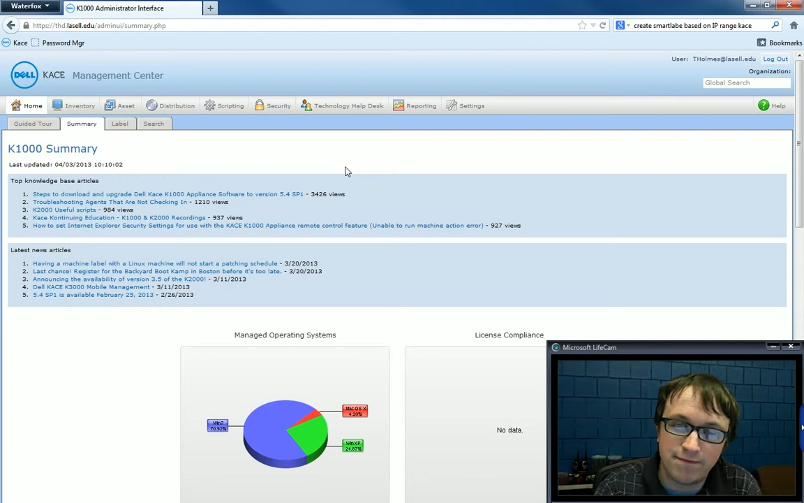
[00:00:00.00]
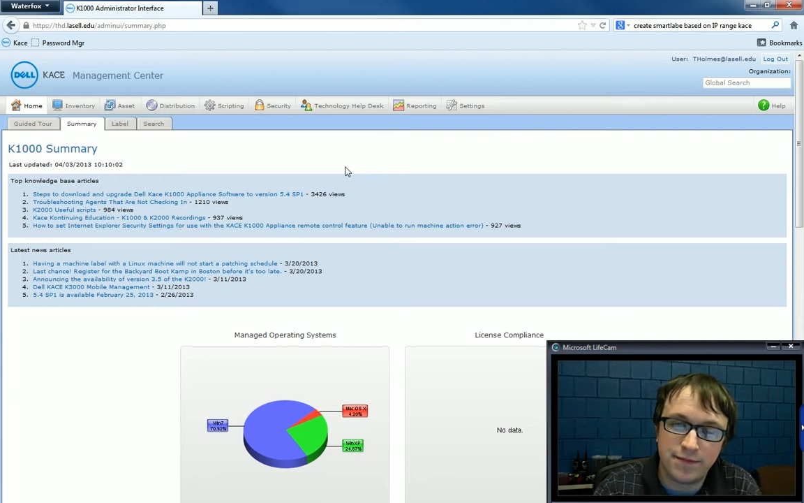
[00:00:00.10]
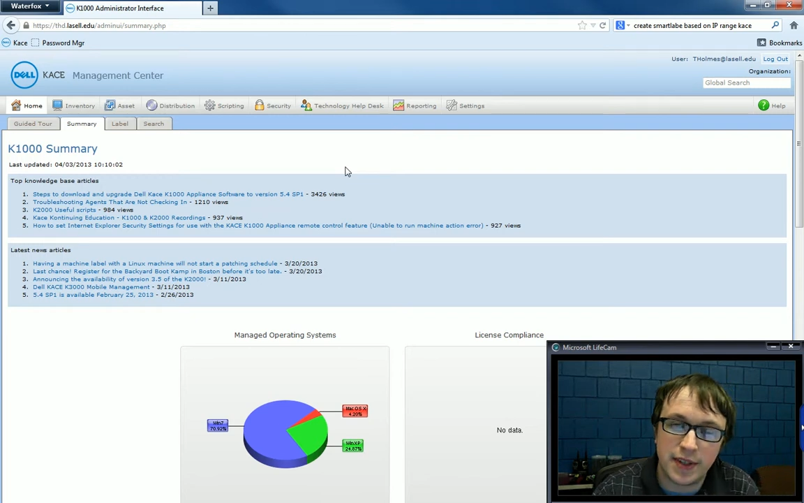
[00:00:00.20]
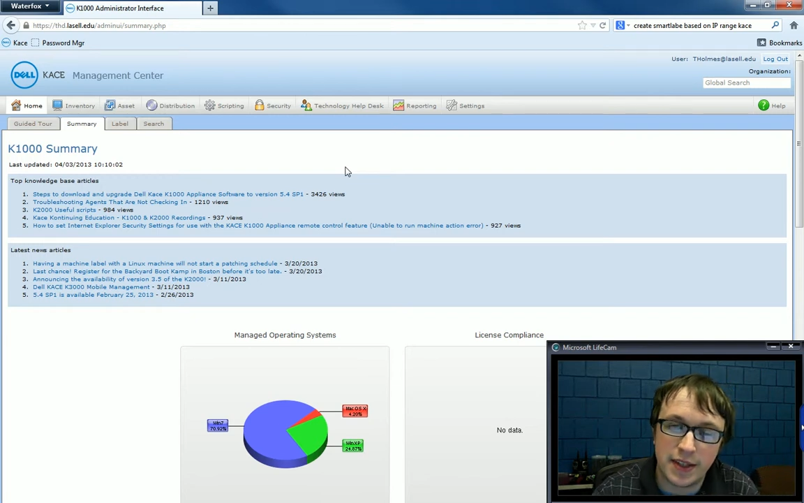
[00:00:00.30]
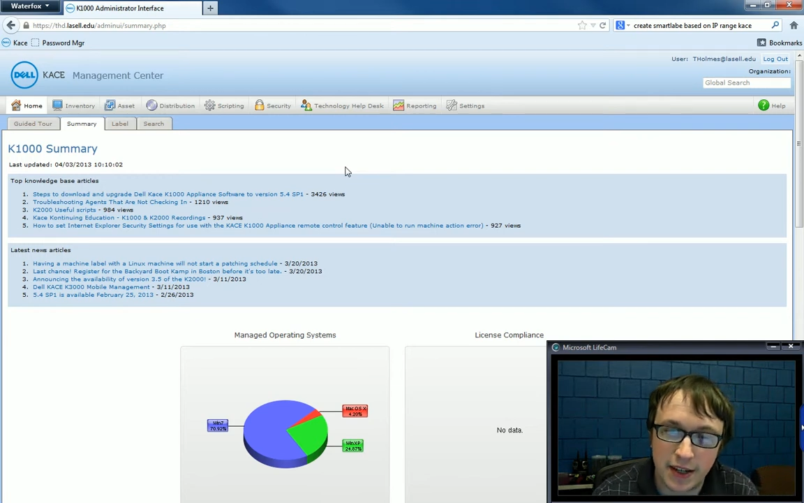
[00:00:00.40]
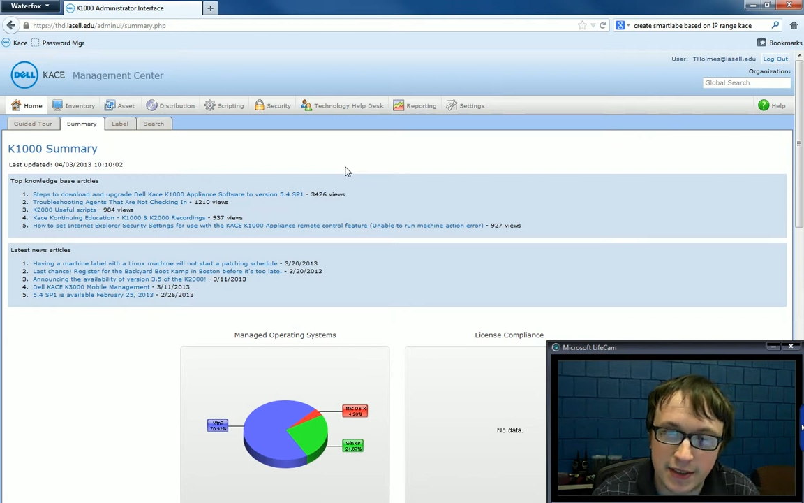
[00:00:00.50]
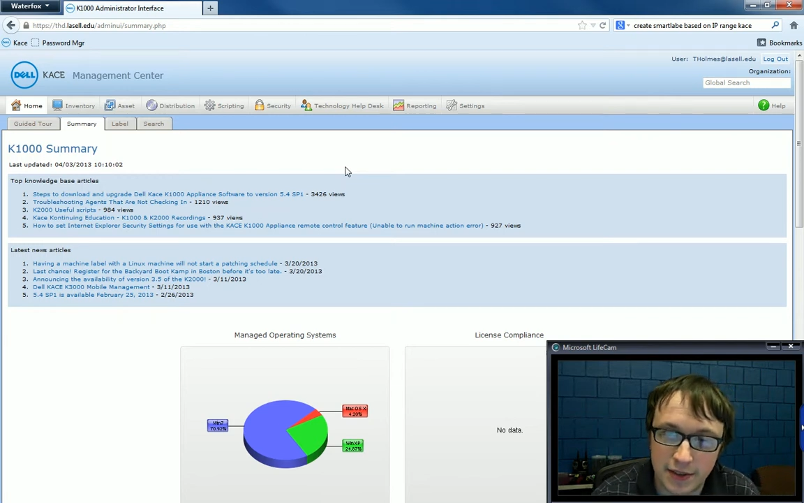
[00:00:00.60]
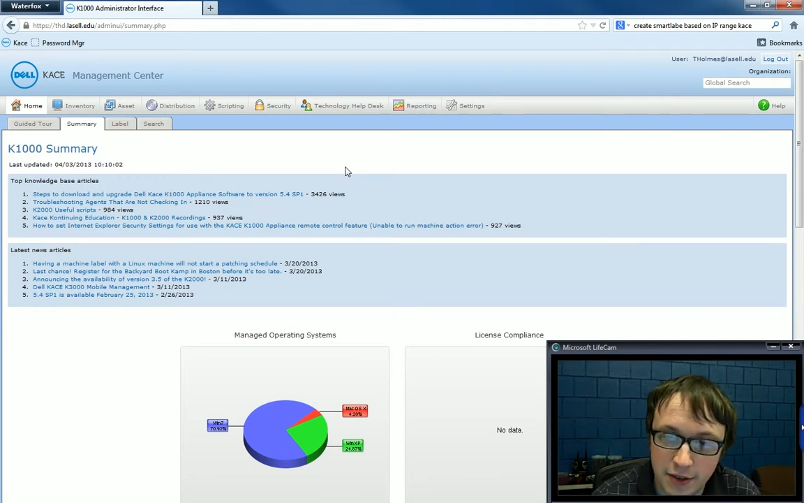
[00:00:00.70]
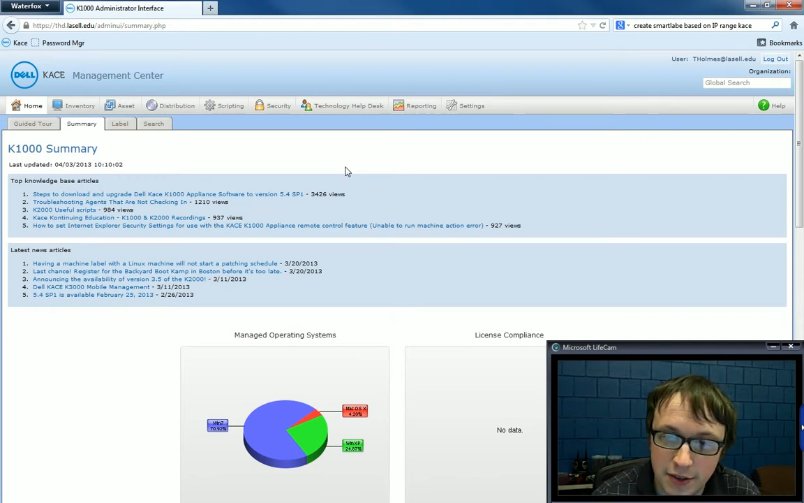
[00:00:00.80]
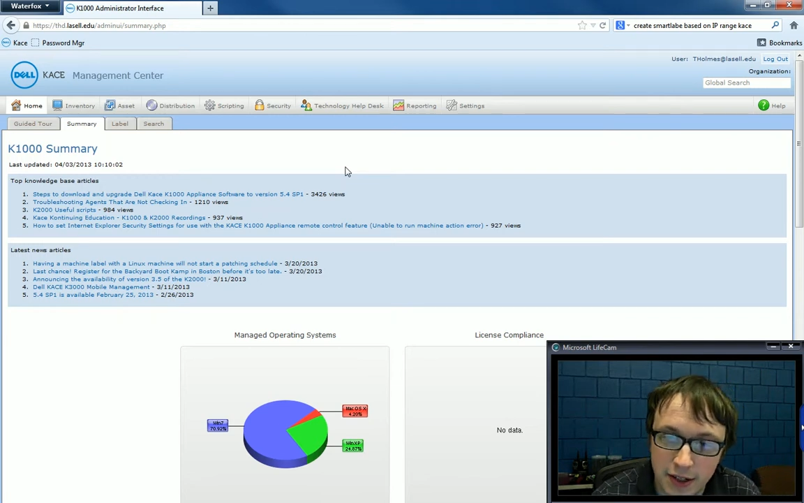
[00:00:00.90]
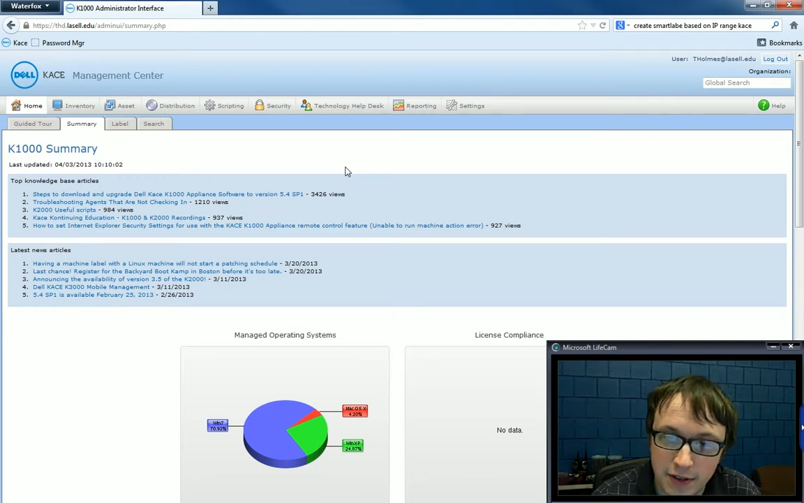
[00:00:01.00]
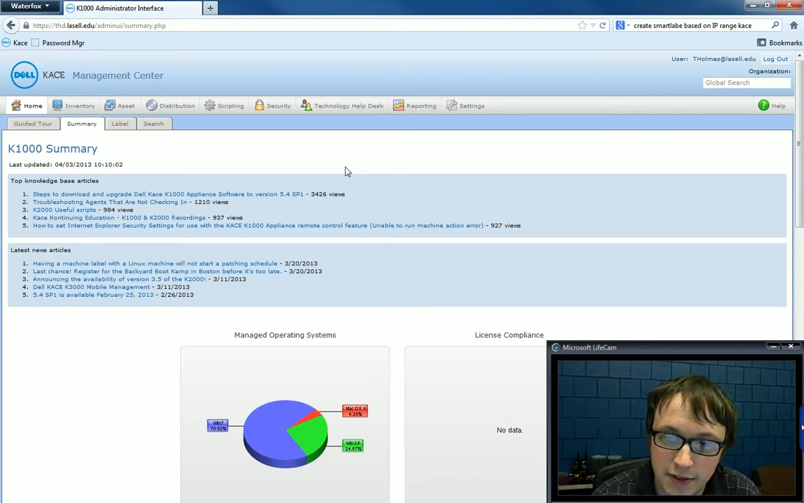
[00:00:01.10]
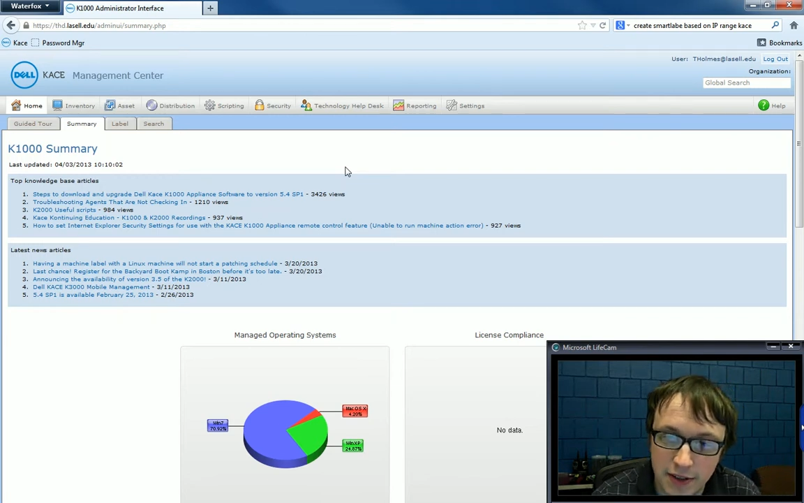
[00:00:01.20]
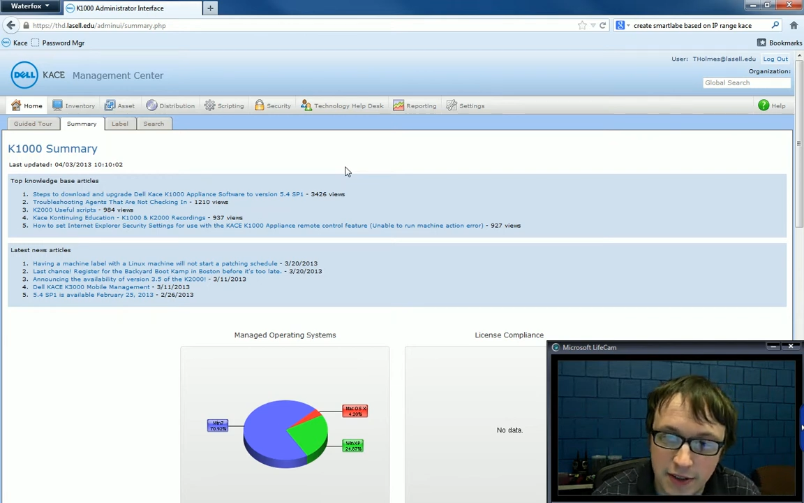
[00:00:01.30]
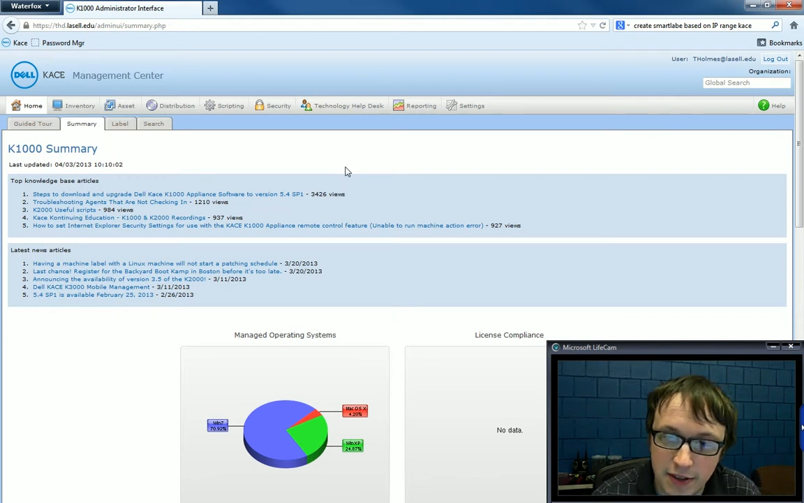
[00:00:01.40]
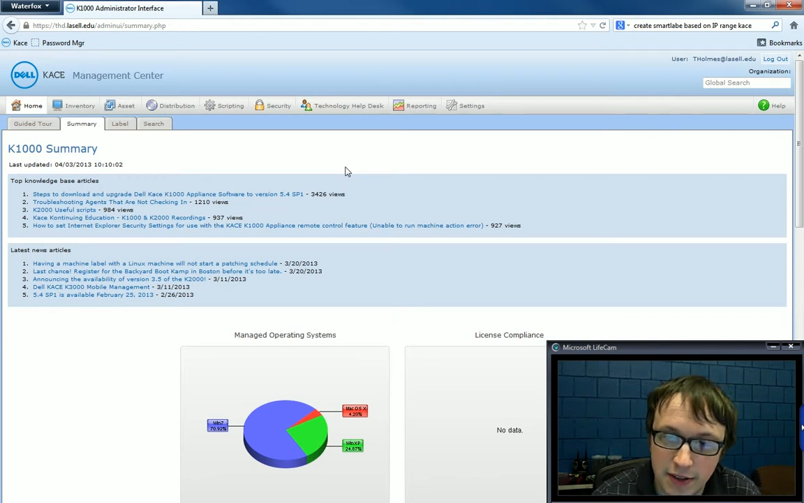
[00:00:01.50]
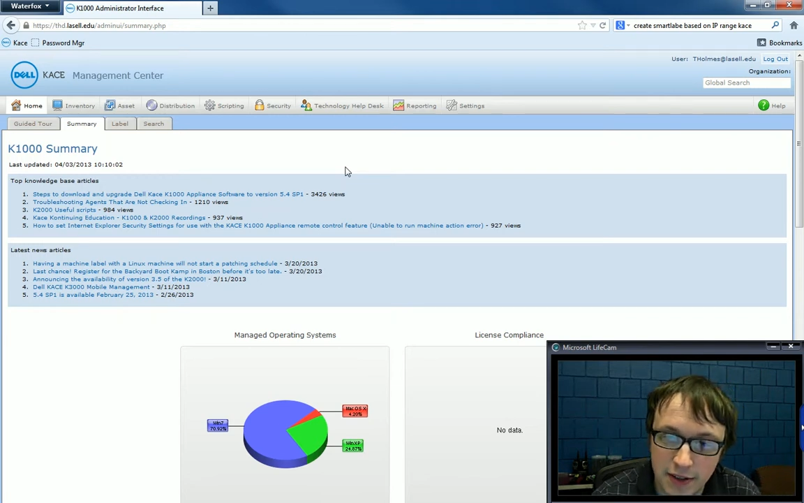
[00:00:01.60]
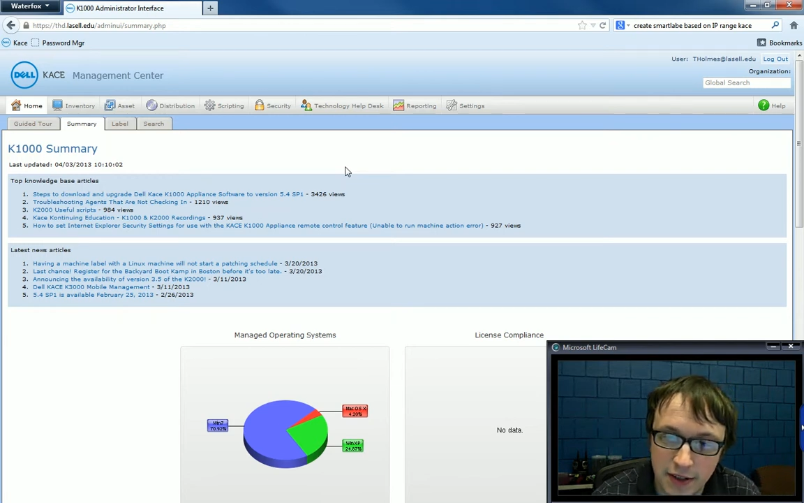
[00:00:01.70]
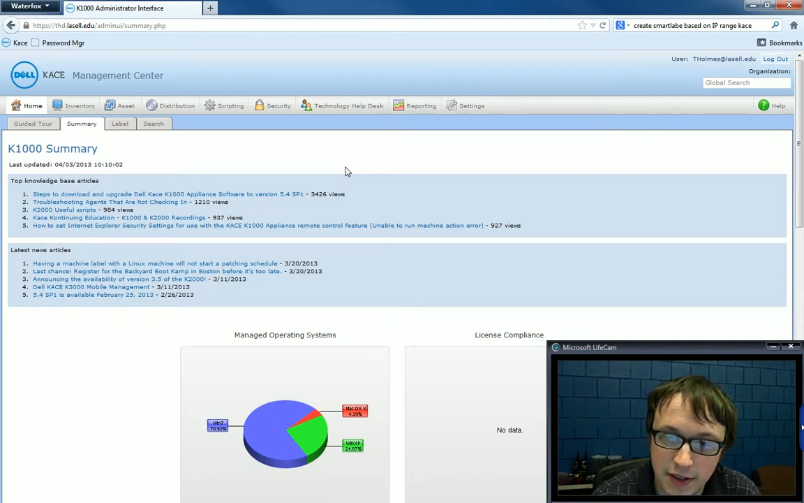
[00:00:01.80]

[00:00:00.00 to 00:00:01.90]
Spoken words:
In Active Directory, the